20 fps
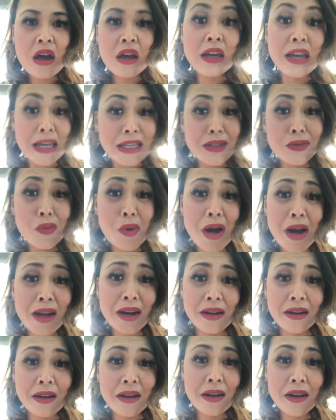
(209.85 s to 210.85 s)
Guess
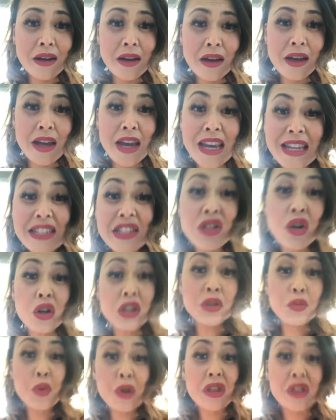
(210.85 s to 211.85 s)
what? It
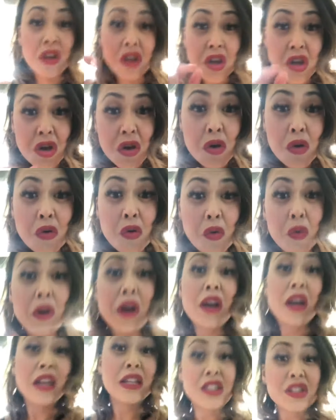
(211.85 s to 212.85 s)
starts with you.
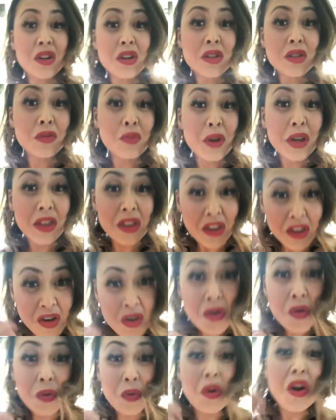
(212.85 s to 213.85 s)
It starts with
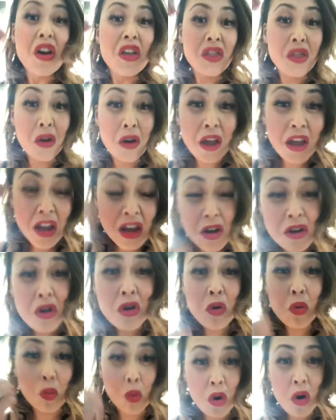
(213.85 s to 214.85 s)
you, the
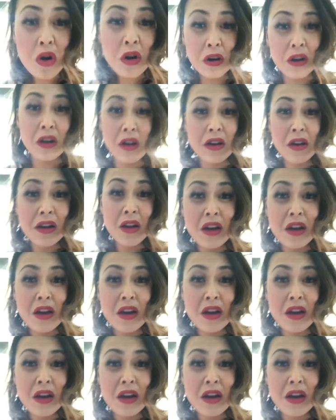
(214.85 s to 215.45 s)
inner work.